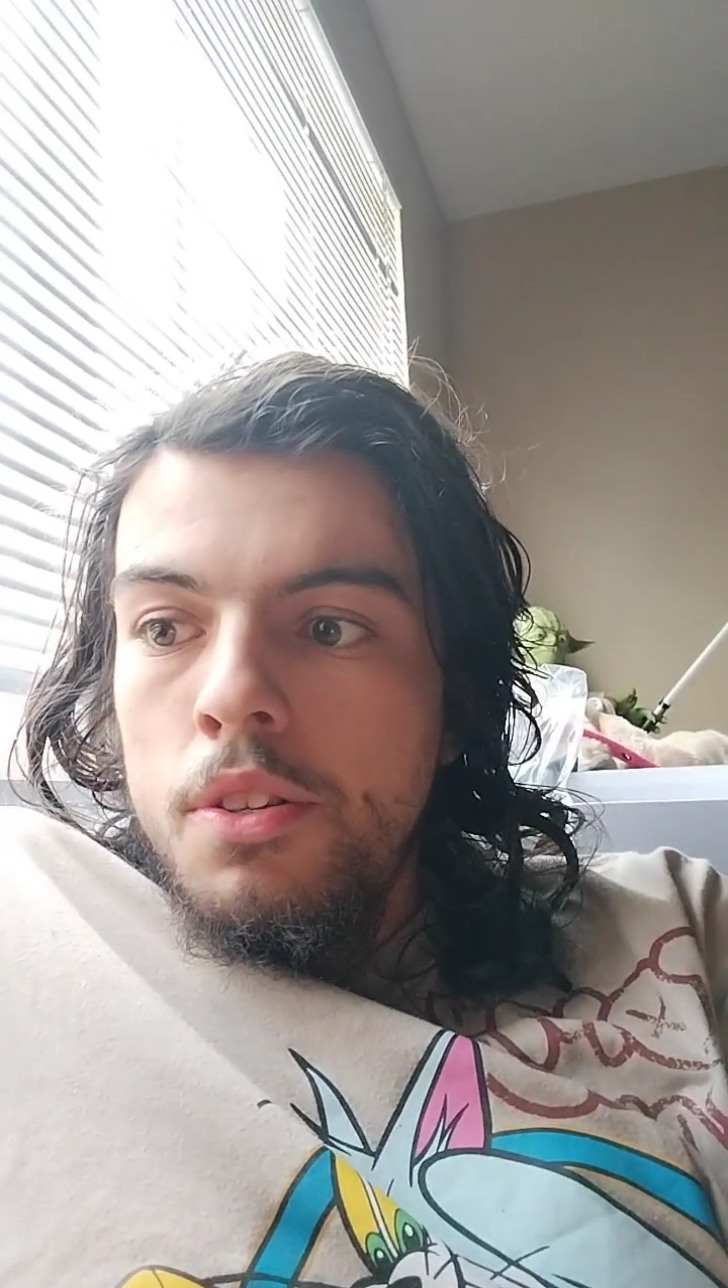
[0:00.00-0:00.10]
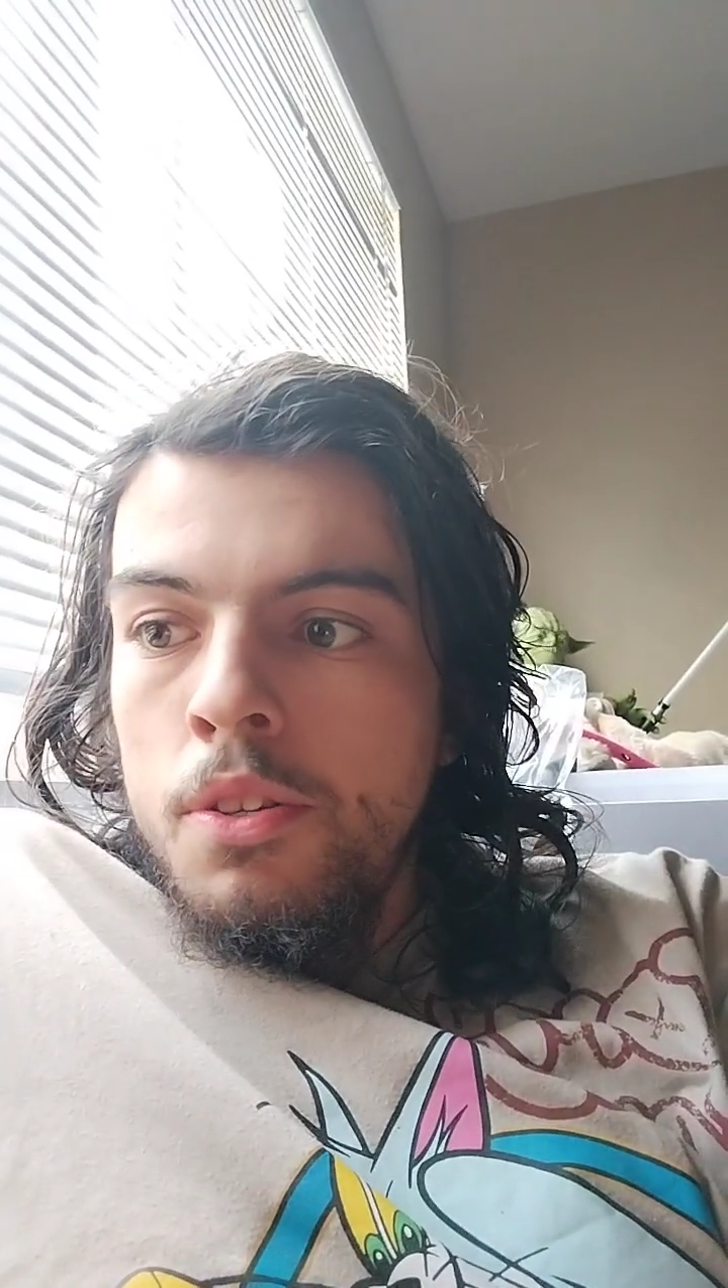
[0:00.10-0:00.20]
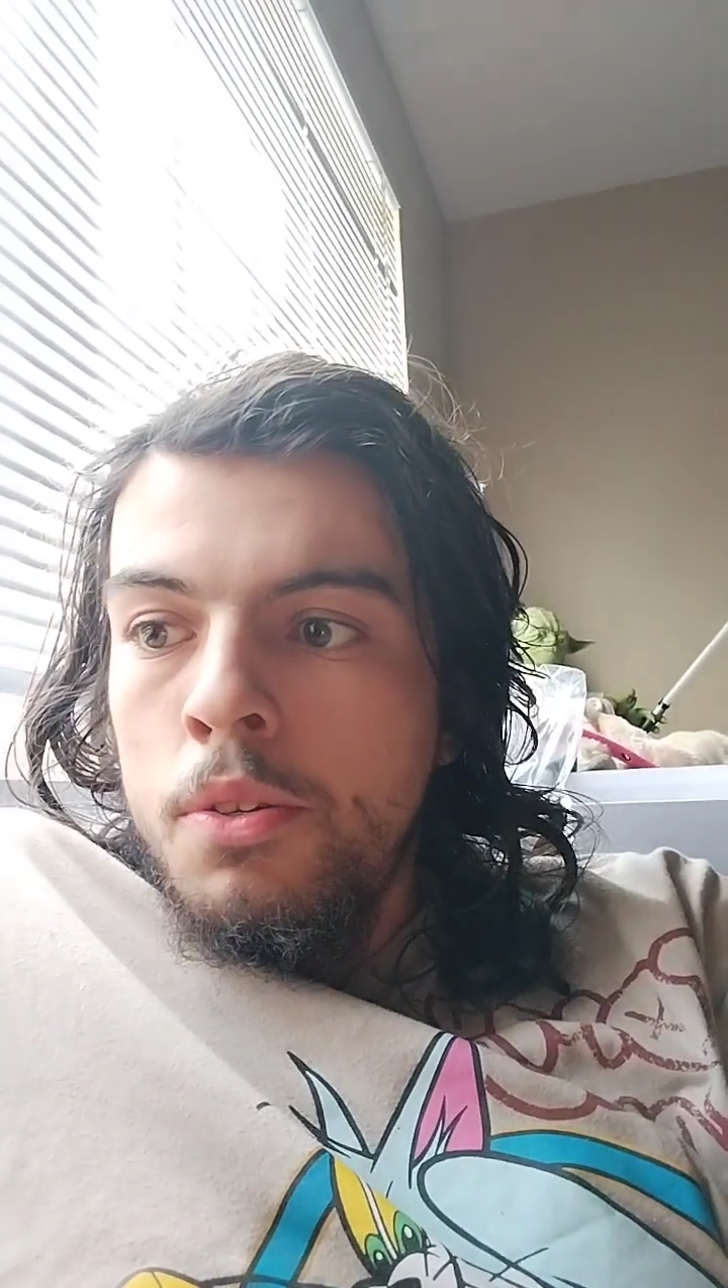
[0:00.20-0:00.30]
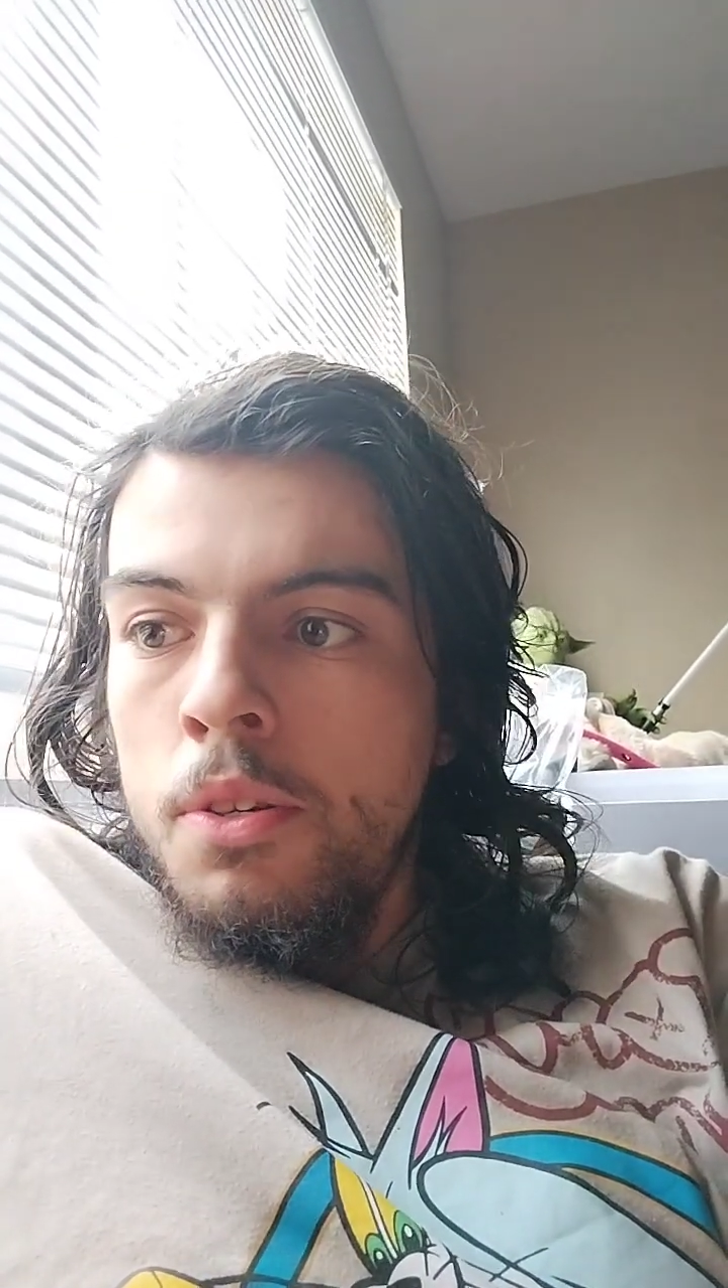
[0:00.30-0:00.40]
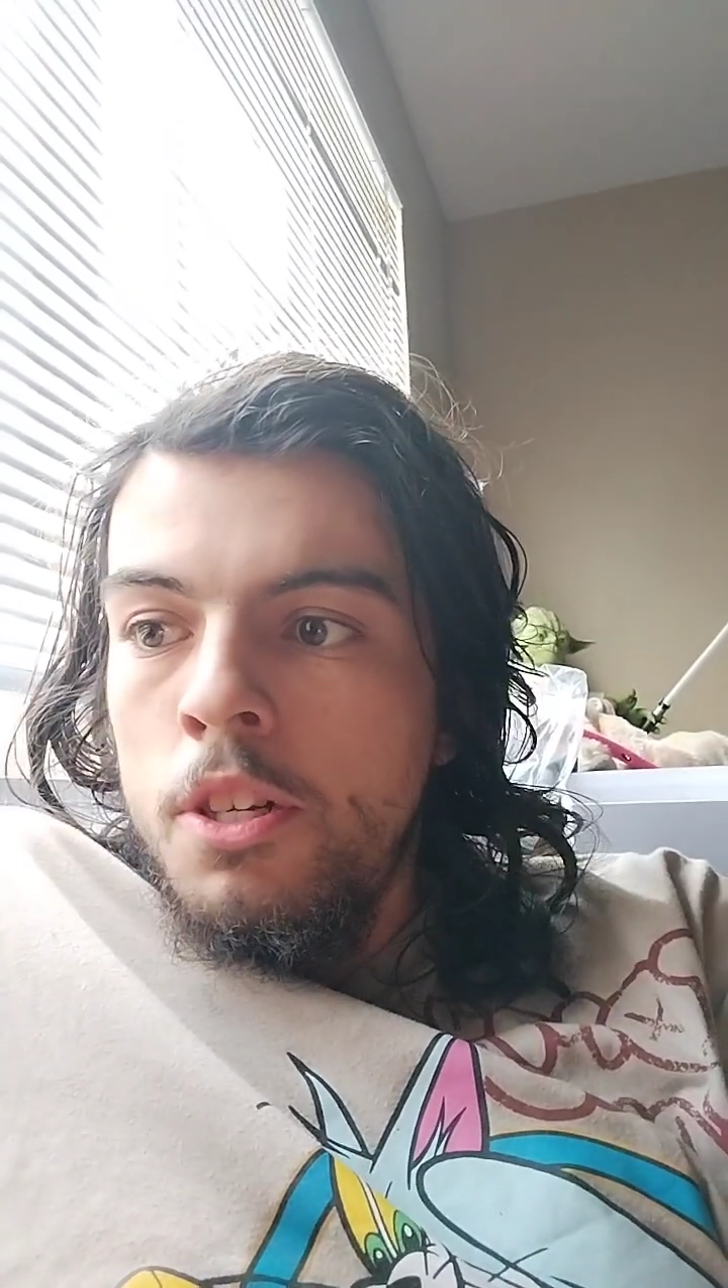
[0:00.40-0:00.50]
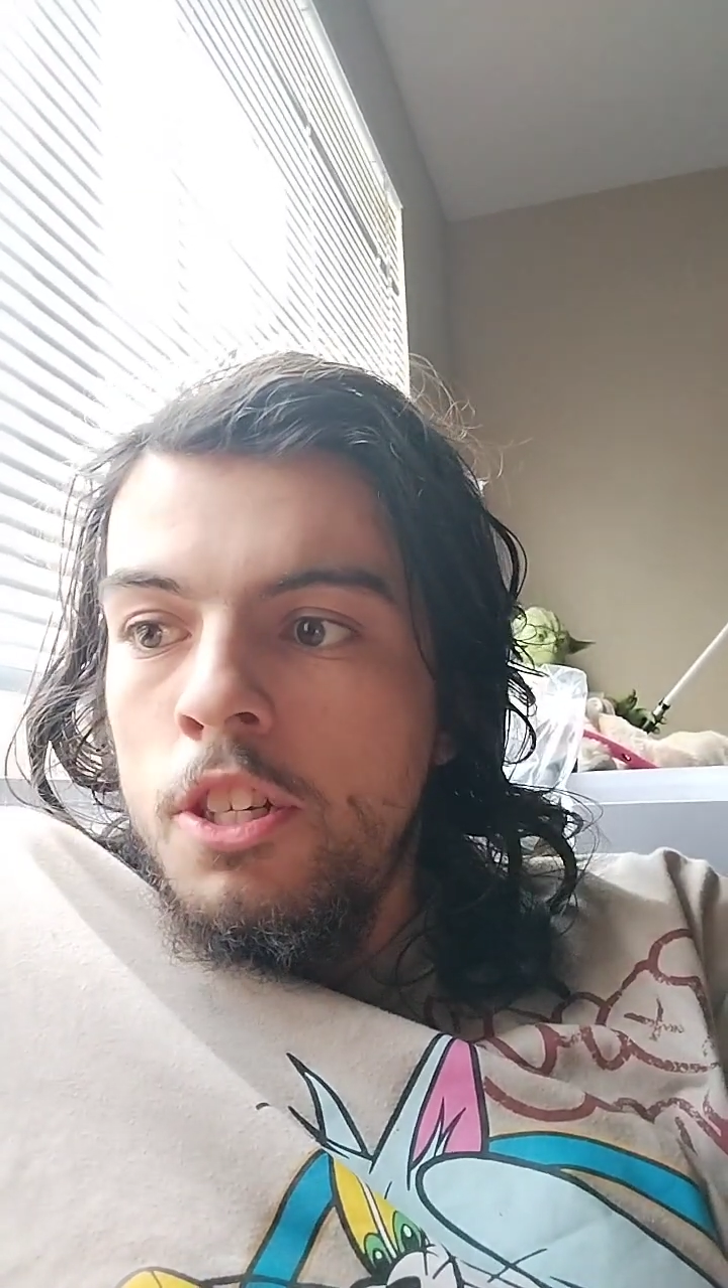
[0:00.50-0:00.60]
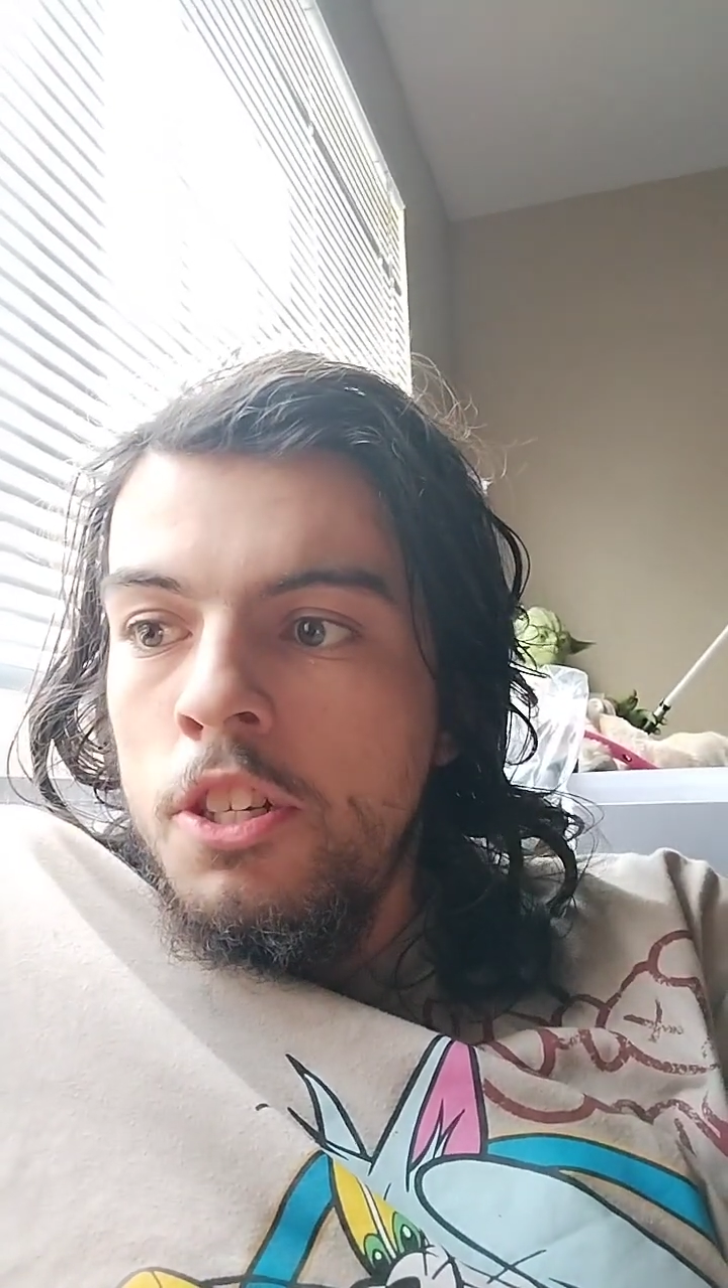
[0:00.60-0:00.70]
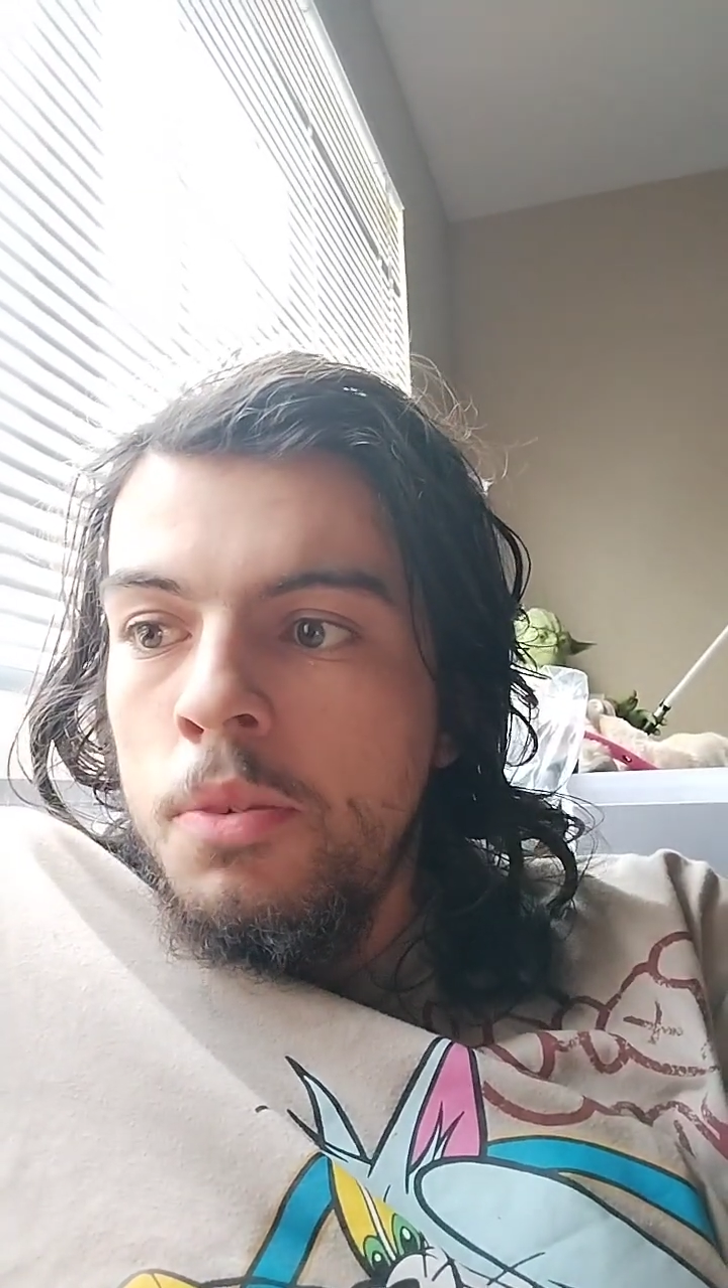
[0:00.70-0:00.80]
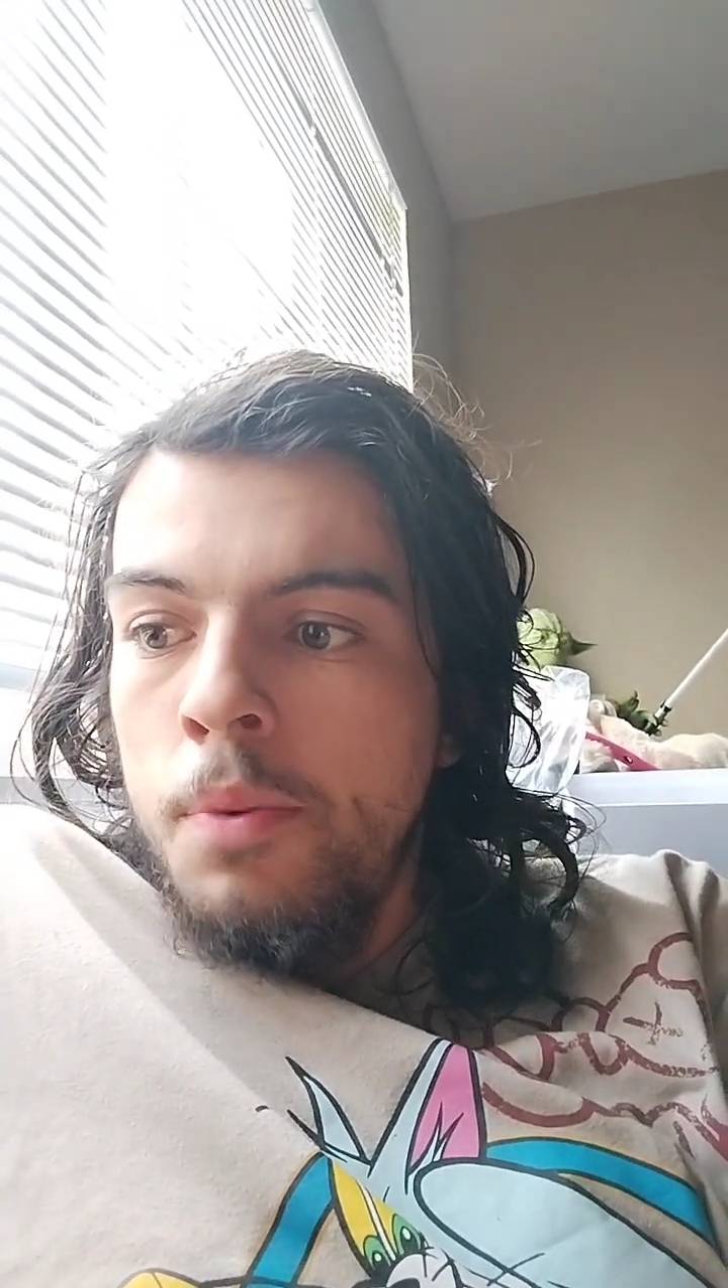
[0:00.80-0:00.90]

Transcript: So just